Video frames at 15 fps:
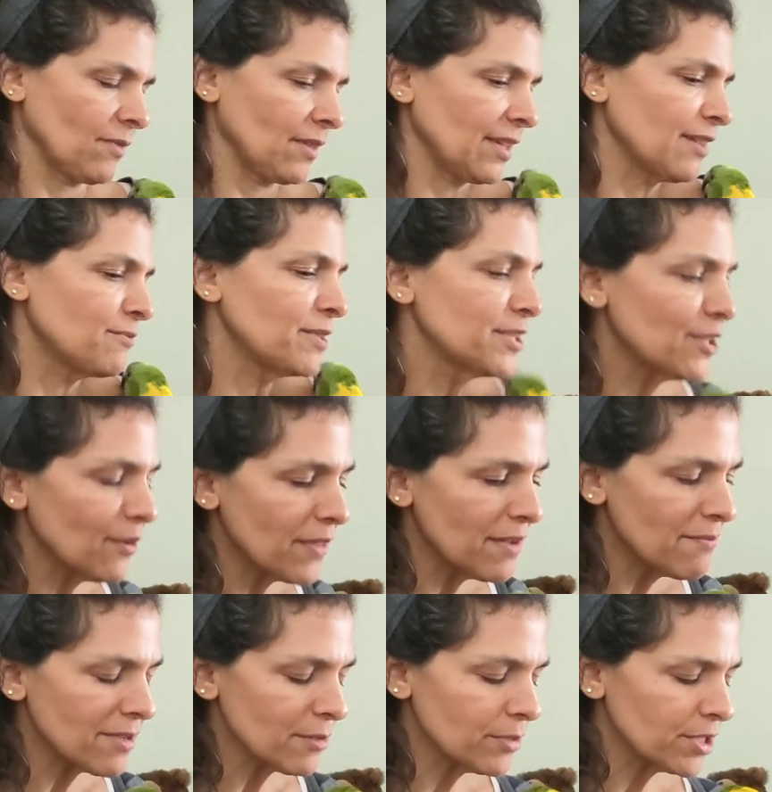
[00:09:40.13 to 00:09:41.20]
Can we show them?
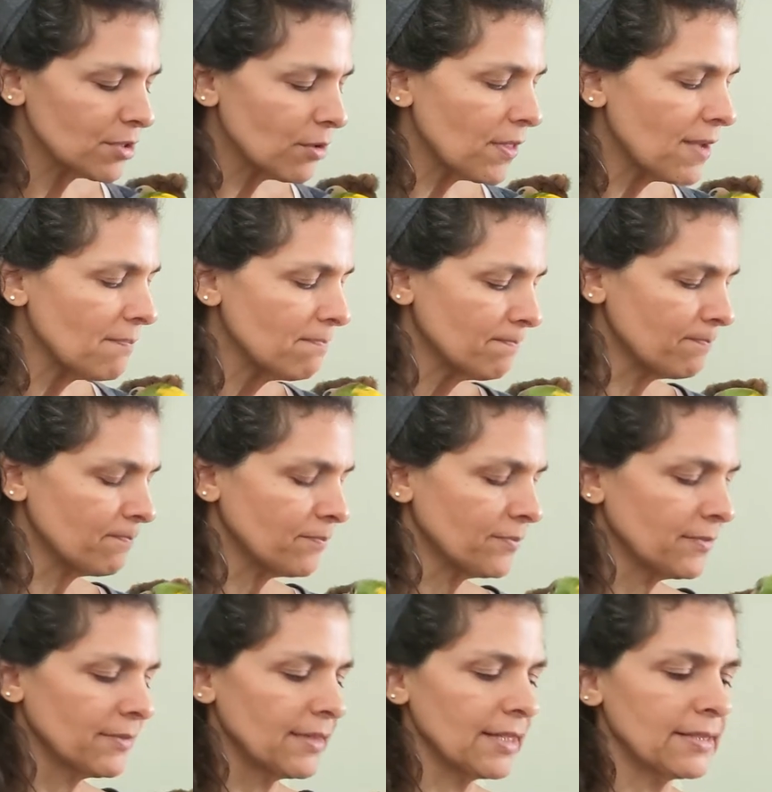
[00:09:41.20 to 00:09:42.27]
Can we show them?
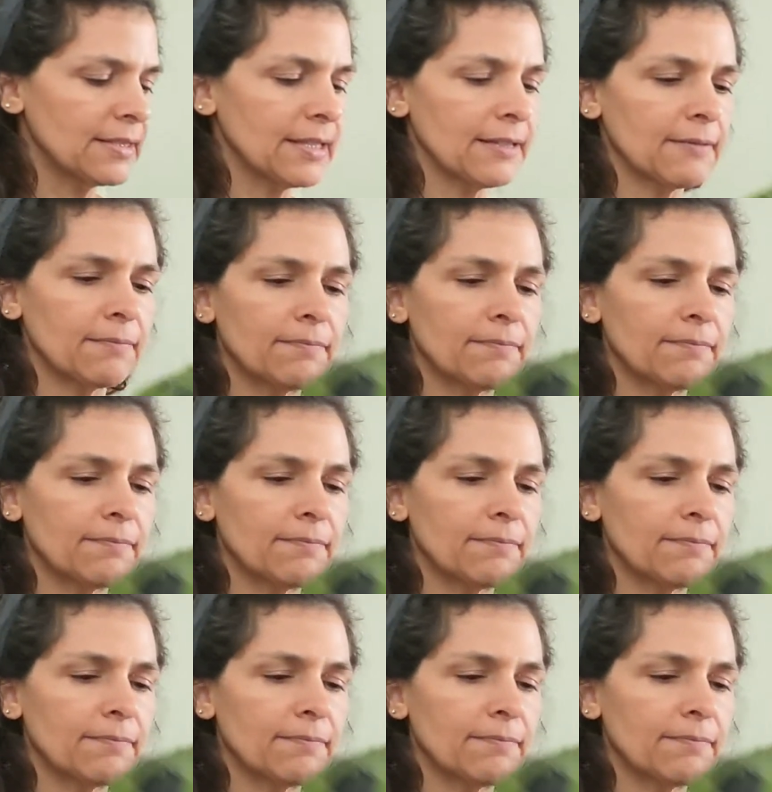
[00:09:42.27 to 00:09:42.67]
Let's see.